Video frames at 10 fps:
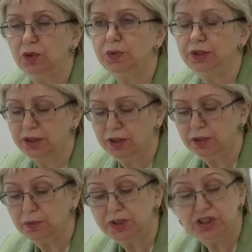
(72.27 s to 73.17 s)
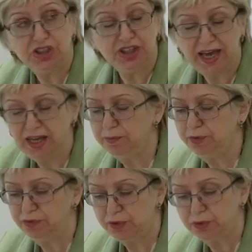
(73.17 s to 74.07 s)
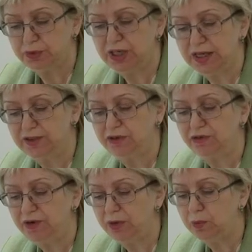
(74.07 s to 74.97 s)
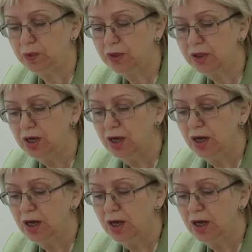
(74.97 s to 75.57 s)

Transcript: which can be viewed as a framework